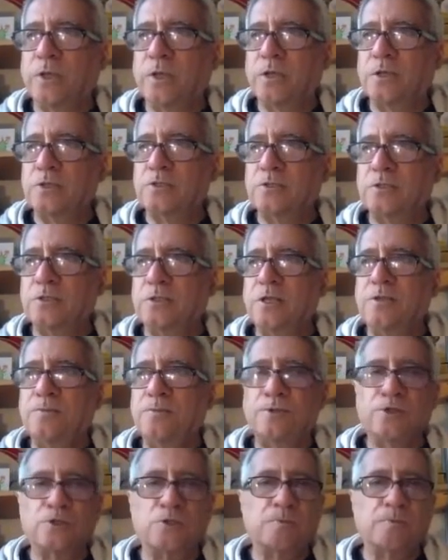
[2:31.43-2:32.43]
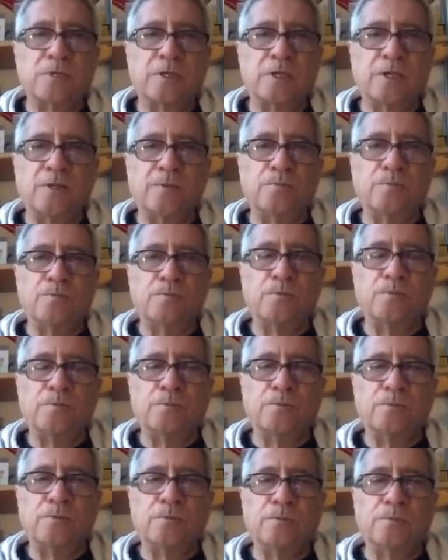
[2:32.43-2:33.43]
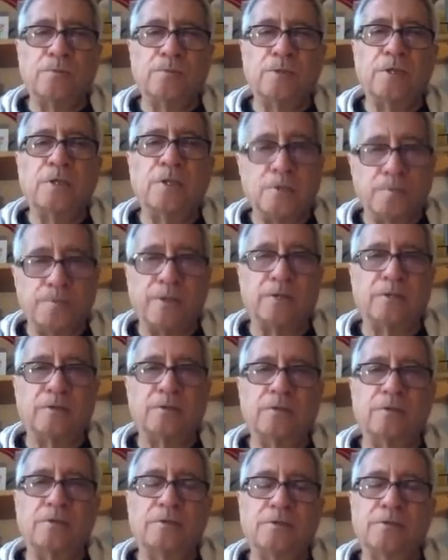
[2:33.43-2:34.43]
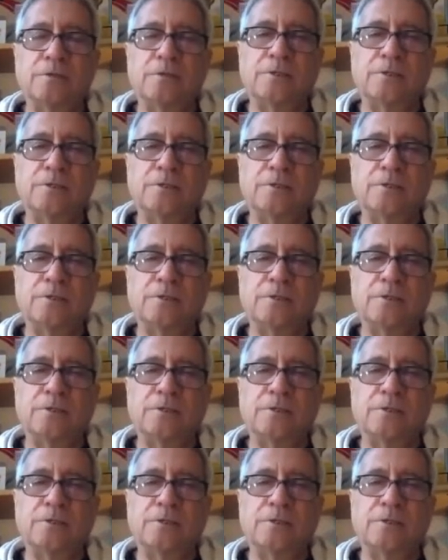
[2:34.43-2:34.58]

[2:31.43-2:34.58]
as the neighbors became independent,